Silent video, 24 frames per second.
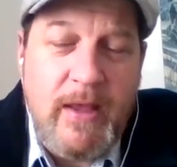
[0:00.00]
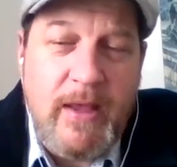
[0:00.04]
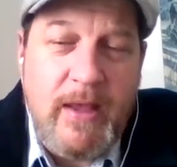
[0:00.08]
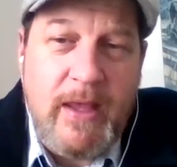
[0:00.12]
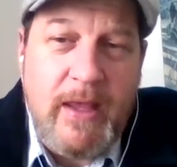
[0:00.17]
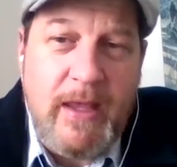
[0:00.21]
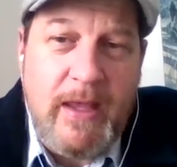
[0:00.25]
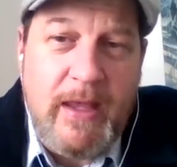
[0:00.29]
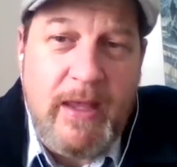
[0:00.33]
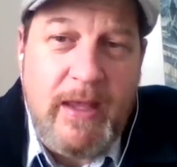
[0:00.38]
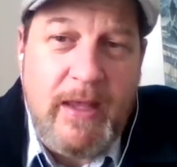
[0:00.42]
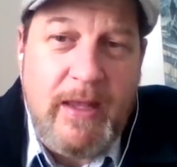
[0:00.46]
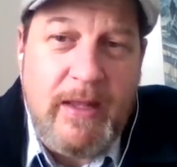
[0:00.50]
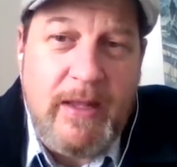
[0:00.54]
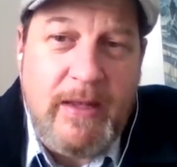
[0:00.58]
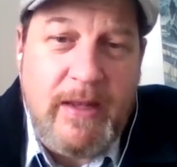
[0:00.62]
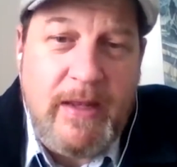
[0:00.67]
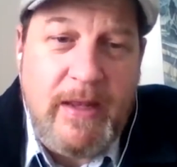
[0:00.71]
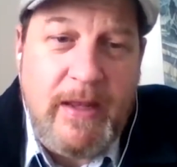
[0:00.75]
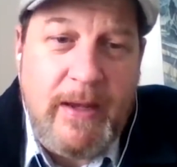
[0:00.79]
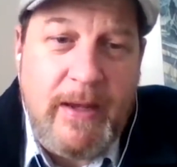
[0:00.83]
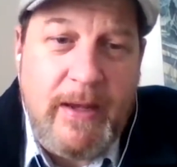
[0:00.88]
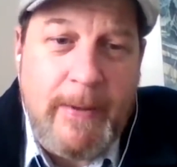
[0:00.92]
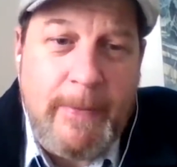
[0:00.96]
And
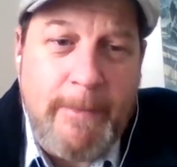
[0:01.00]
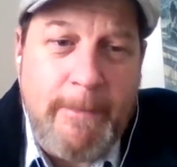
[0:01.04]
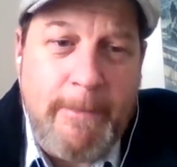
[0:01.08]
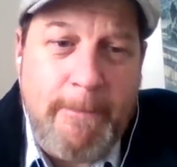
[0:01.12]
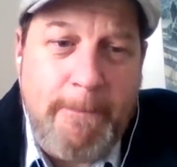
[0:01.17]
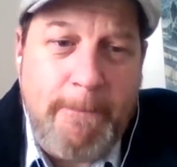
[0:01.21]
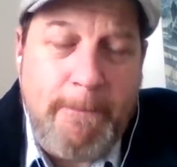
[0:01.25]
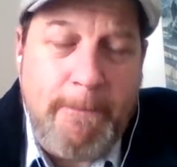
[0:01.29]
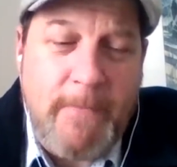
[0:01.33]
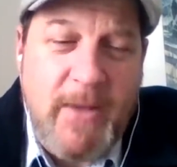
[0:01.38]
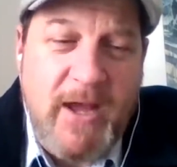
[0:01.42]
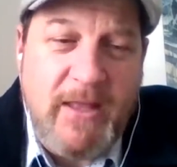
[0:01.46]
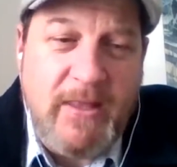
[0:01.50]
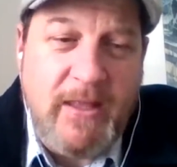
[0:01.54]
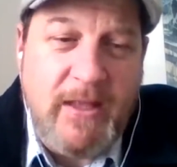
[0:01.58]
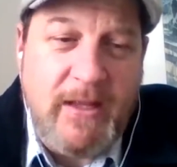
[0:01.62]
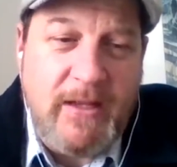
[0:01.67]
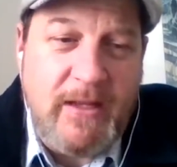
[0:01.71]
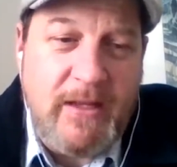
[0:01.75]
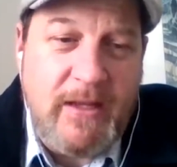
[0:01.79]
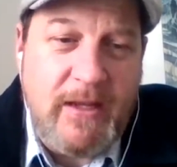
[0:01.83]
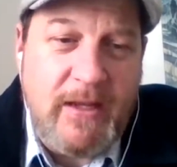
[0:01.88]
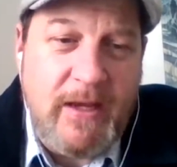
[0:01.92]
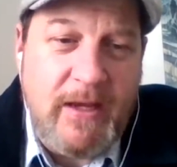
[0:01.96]
uh, I think
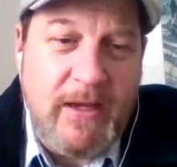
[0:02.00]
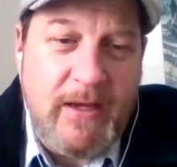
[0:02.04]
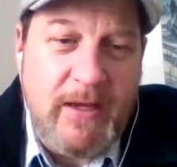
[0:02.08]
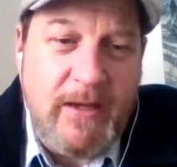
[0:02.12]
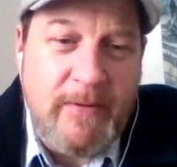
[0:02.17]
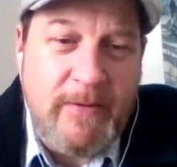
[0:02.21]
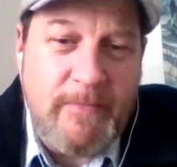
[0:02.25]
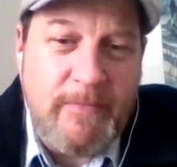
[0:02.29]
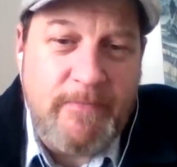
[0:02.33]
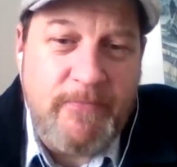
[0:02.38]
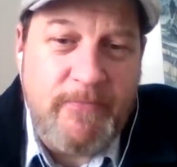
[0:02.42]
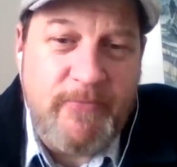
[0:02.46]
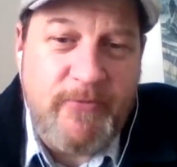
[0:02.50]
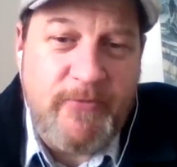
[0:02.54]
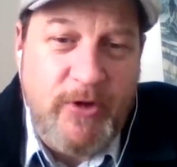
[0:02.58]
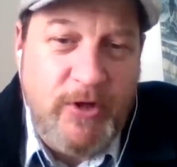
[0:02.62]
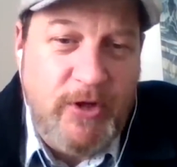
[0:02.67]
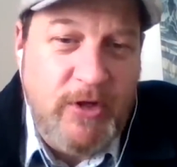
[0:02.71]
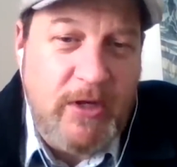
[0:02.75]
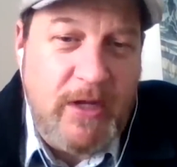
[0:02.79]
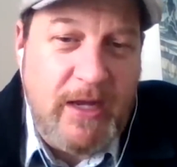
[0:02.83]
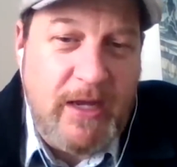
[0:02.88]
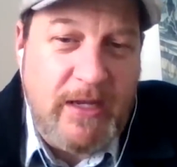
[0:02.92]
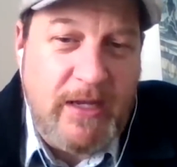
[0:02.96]
uh, for you
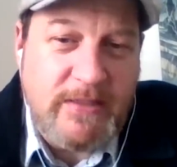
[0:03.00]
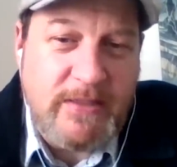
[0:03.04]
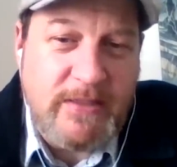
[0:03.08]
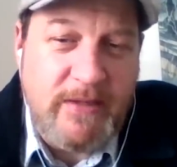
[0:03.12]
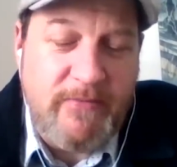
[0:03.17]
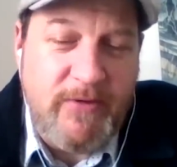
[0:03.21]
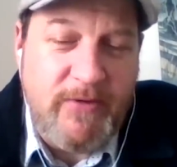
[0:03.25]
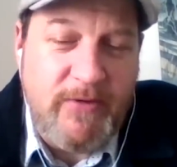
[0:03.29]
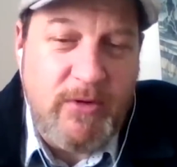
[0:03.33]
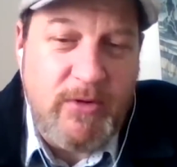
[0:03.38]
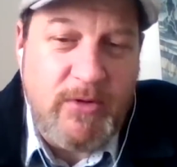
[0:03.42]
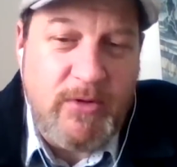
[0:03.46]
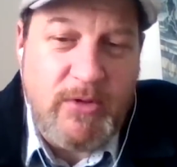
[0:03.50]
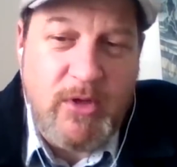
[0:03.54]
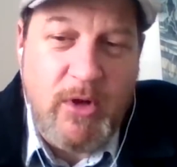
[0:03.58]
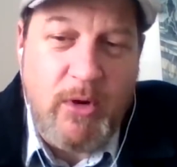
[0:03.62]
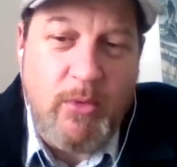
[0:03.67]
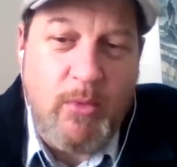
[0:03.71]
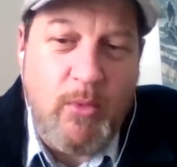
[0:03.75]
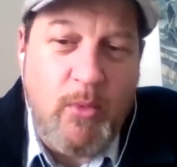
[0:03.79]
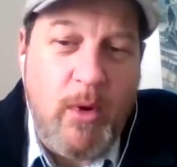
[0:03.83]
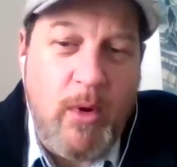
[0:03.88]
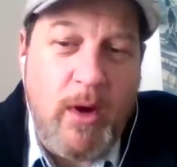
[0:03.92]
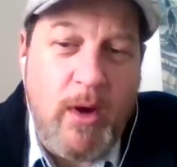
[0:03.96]
guys, if you
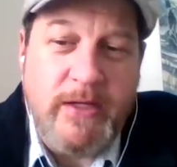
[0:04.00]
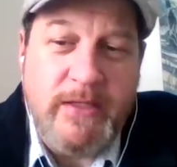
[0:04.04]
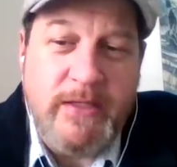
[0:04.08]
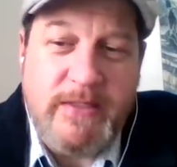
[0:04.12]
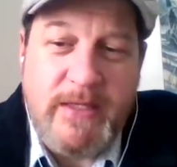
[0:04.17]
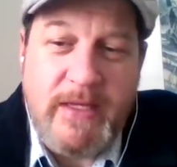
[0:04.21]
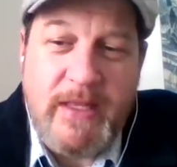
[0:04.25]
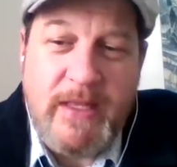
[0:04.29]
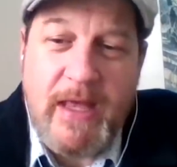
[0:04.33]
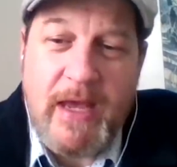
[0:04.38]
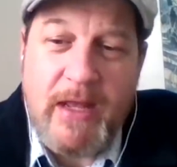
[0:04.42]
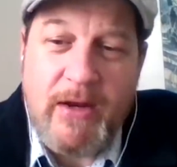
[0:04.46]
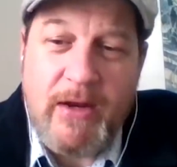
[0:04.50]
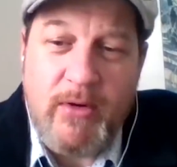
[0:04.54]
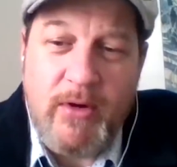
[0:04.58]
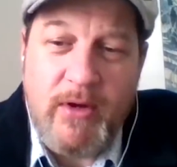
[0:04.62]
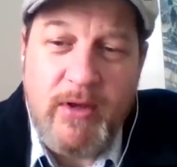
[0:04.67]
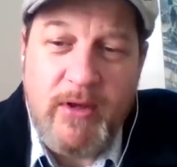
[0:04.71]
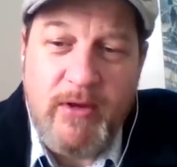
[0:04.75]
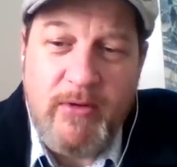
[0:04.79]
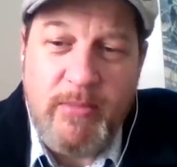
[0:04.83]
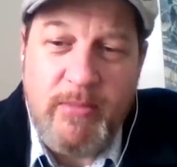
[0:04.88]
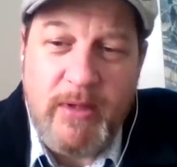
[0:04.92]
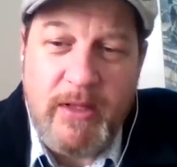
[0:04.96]
don't want to see that or
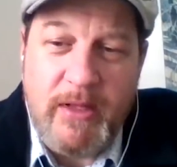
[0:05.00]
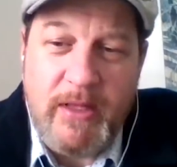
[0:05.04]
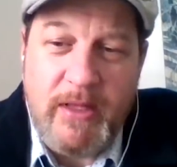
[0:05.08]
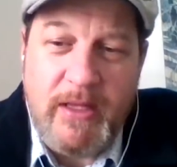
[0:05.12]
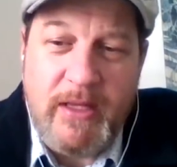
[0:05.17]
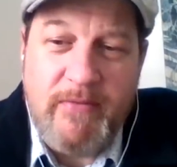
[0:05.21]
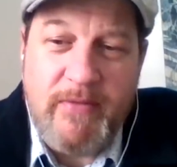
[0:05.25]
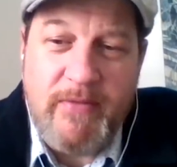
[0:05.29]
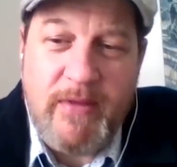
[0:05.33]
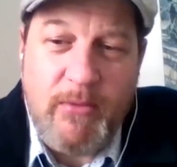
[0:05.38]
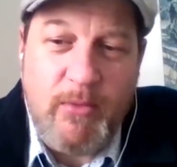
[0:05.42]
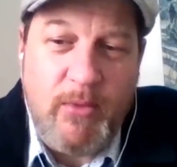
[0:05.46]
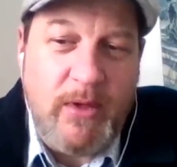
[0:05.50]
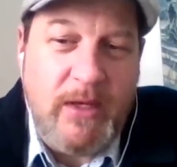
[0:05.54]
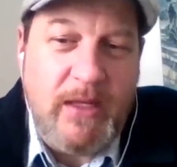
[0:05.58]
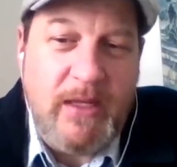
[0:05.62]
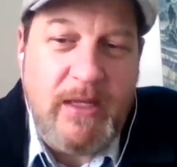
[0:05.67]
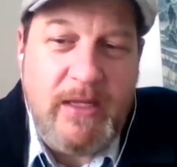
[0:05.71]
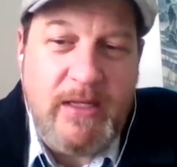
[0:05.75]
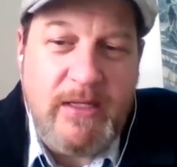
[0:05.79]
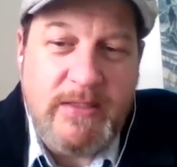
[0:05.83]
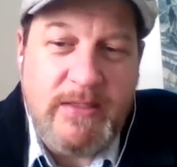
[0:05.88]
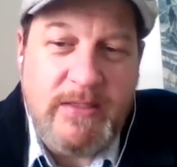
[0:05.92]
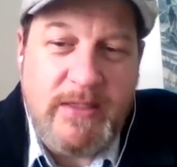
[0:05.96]
you believe that we
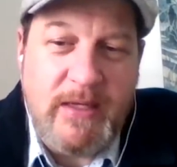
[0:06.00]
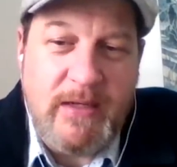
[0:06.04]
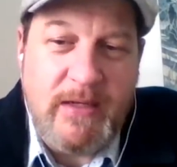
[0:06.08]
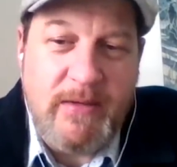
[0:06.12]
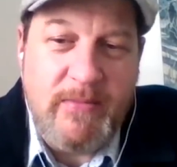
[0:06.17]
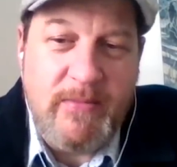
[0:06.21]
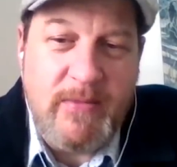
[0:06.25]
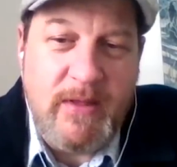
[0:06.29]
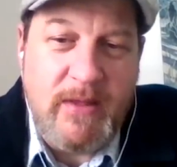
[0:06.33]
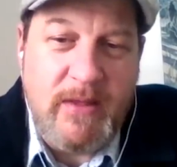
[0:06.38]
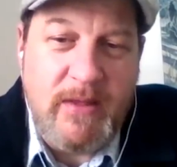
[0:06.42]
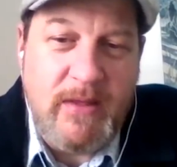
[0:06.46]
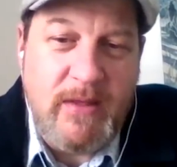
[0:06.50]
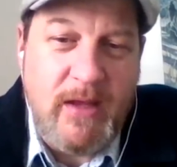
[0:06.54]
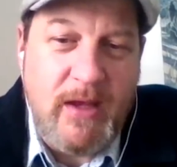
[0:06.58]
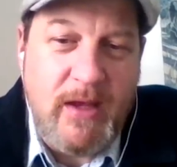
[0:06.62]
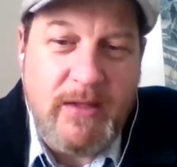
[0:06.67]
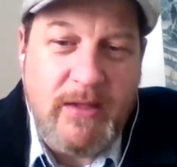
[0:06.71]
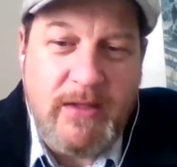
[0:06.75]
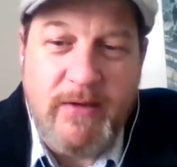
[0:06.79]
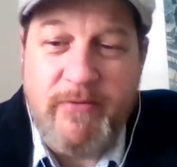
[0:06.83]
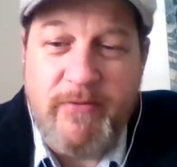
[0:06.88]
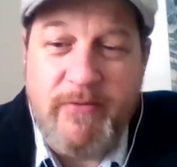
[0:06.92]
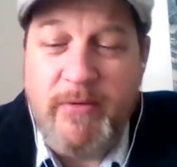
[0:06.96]
need to see a, a
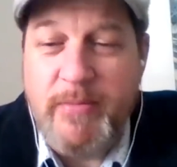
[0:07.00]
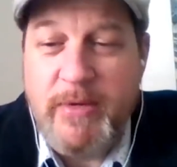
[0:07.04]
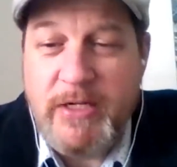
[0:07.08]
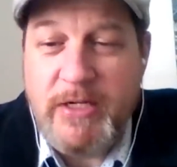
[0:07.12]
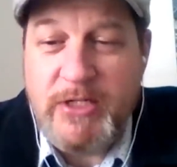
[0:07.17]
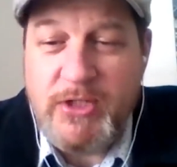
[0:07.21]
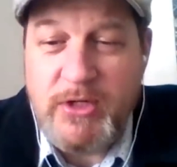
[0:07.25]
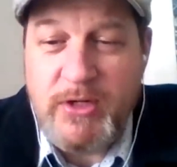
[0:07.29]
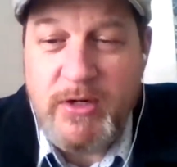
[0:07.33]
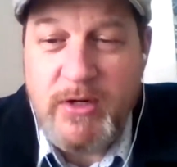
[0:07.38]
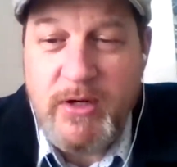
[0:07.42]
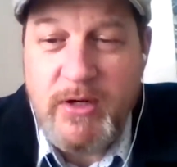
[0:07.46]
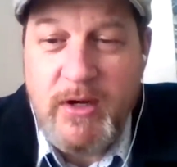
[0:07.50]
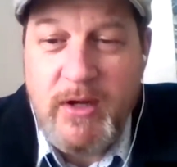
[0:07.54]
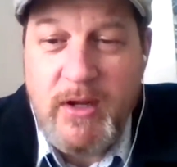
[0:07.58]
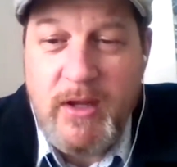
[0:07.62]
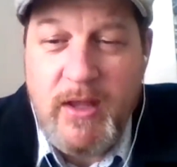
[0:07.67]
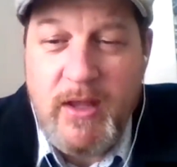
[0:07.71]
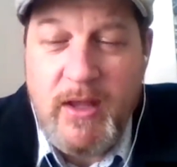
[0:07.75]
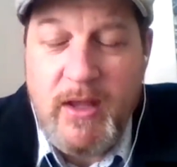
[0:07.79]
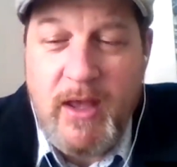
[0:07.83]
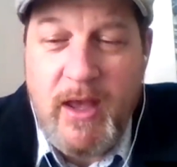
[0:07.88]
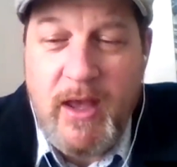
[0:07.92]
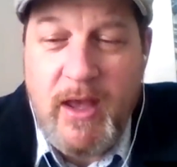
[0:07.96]
different picture,
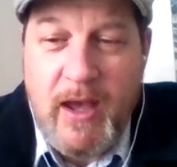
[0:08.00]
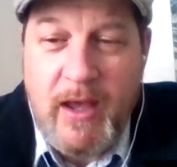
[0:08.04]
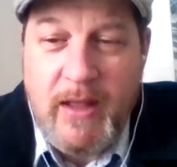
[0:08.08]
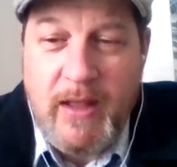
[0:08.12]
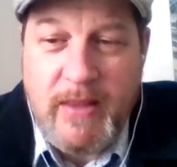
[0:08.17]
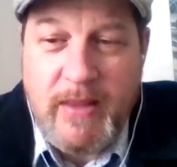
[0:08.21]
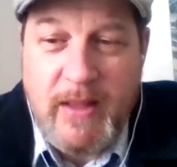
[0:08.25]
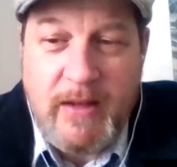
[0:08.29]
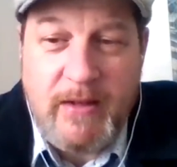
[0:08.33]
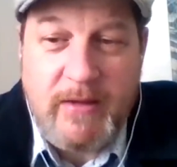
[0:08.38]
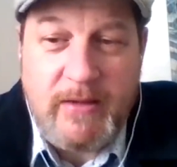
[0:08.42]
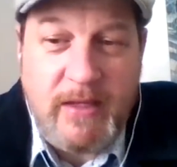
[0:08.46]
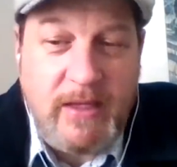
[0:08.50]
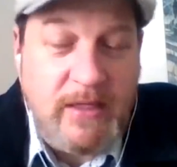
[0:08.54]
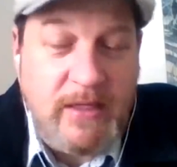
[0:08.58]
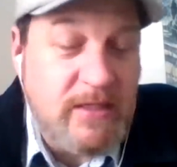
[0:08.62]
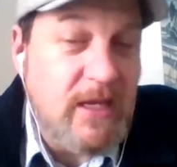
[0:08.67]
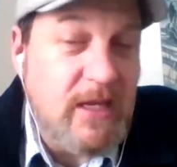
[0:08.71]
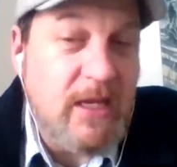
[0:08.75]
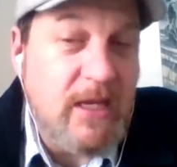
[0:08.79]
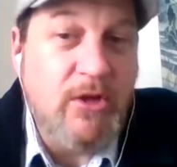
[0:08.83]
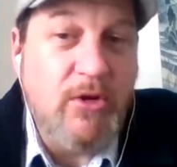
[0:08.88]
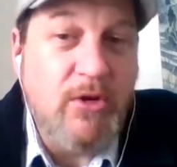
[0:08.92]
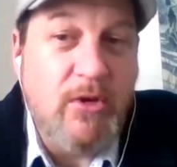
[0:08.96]
uh, then
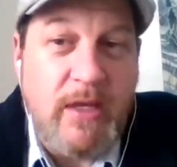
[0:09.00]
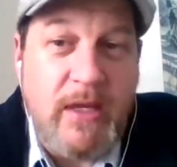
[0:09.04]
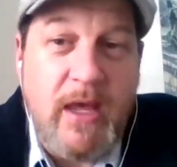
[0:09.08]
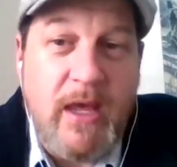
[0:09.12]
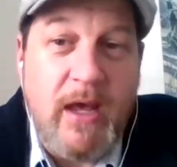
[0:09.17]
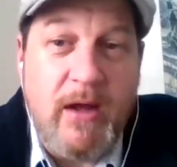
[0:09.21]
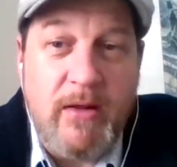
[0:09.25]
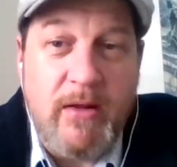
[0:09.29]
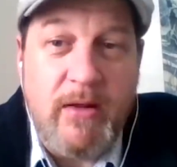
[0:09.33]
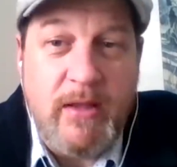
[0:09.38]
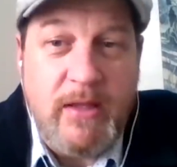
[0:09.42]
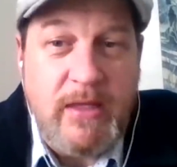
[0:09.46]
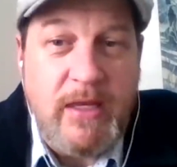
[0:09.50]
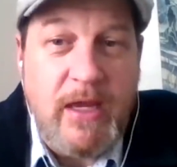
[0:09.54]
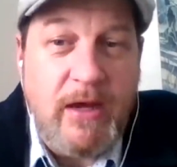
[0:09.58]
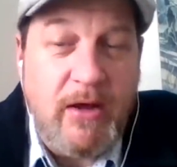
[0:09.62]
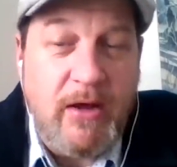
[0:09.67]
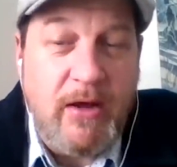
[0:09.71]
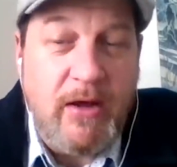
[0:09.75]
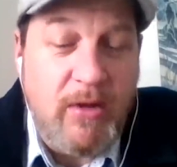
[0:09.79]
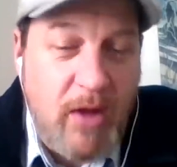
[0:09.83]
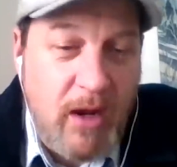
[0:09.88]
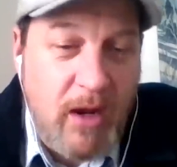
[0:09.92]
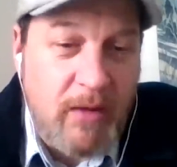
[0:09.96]
continue to yell and yell